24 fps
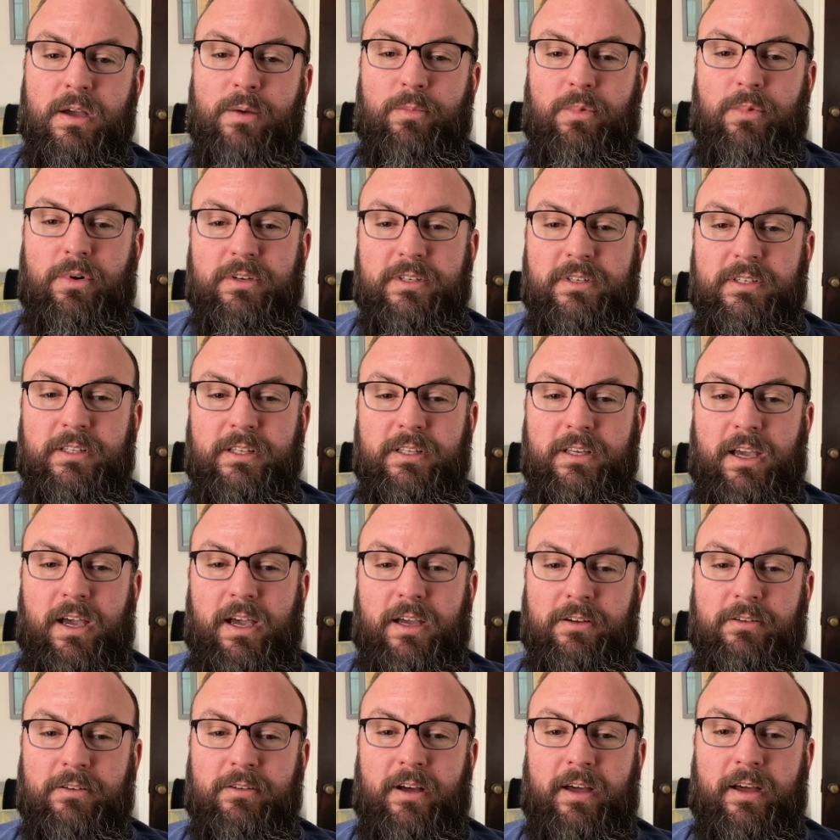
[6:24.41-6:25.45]
Personally, I
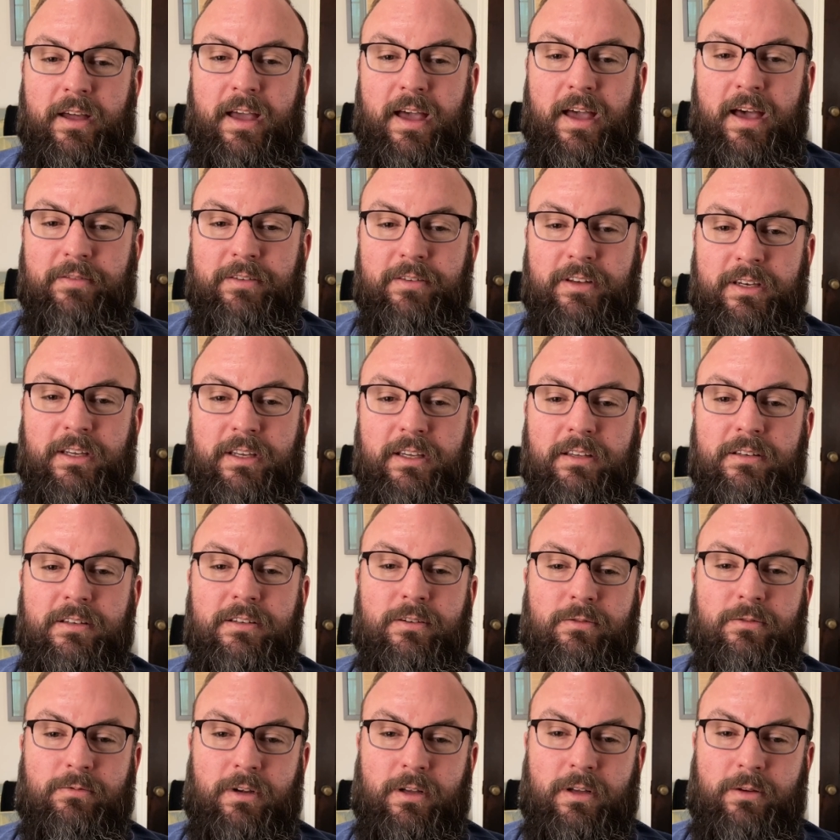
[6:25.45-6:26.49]
do not have a need to
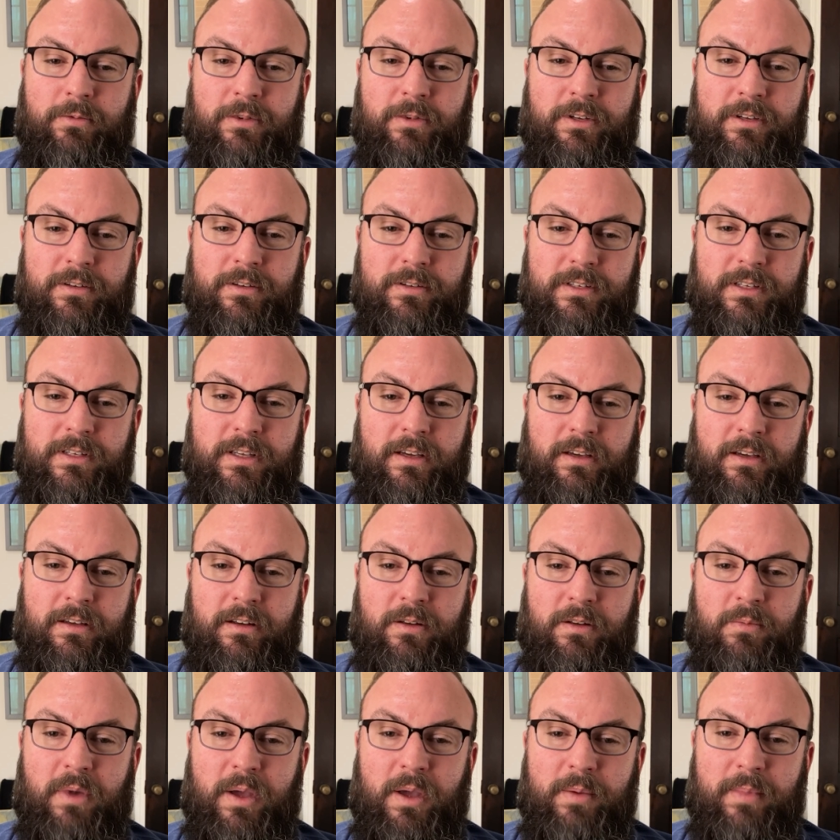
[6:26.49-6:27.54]
run Windows 10 on
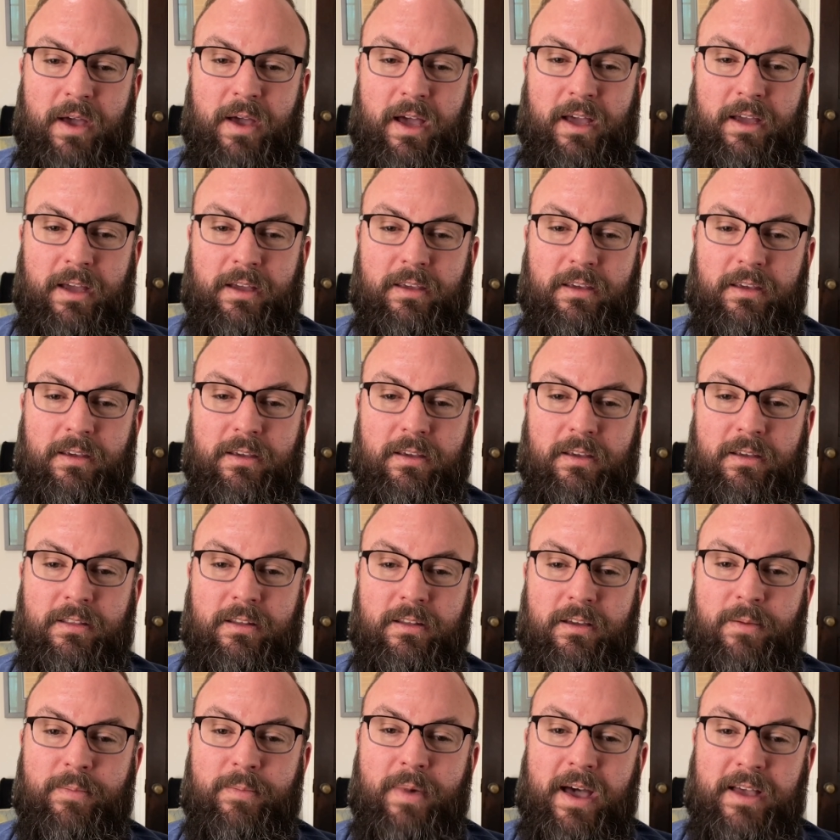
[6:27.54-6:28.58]
my Mac in the
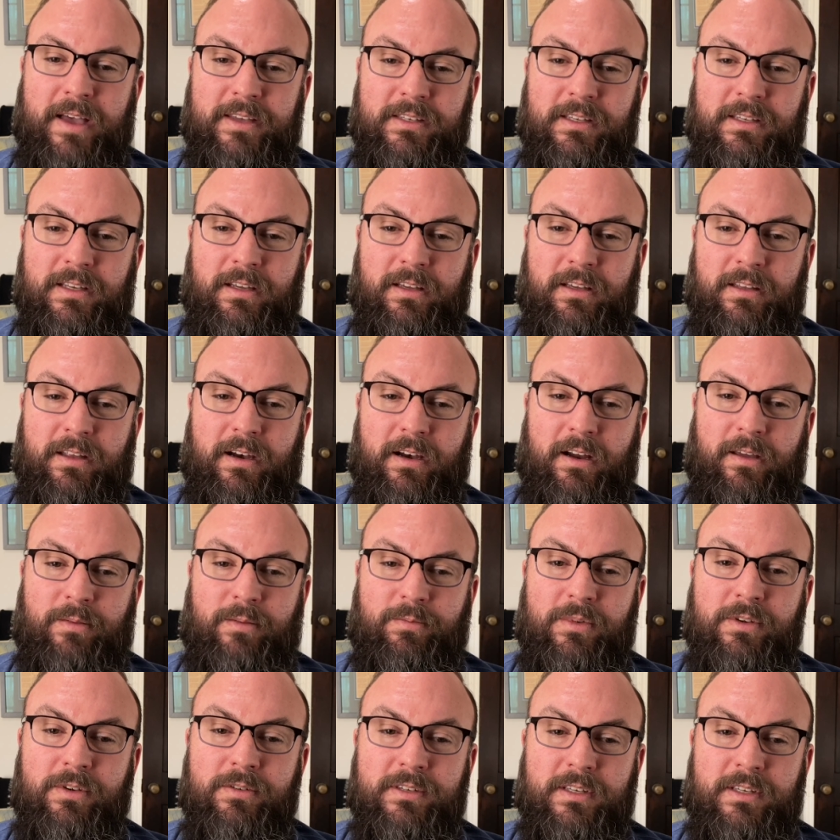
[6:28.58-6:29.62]
capacity that I am
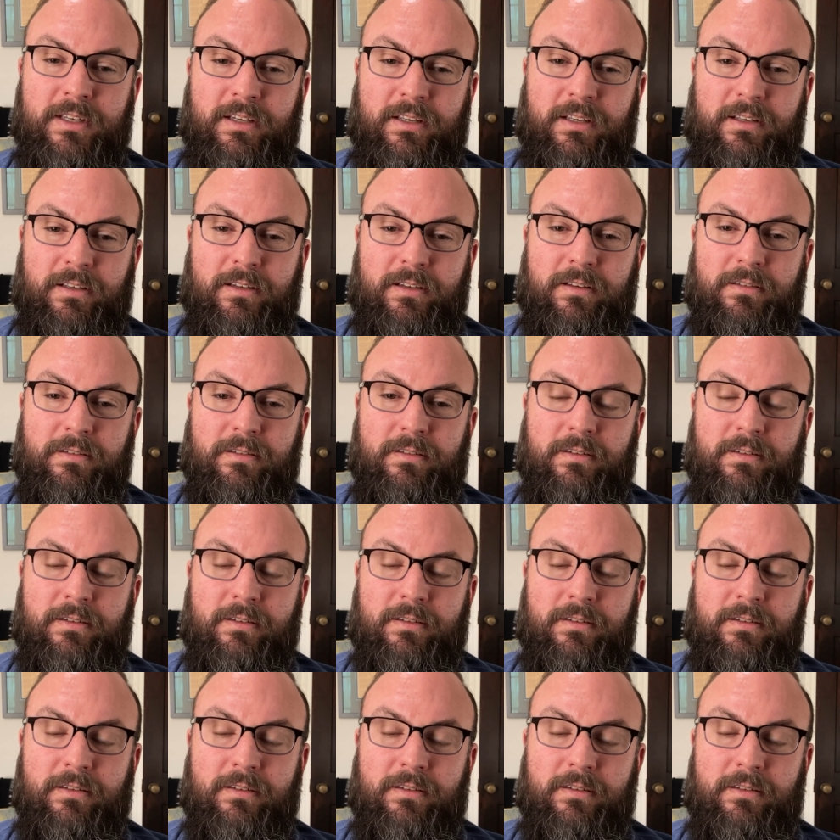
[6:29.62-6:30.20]
using it in.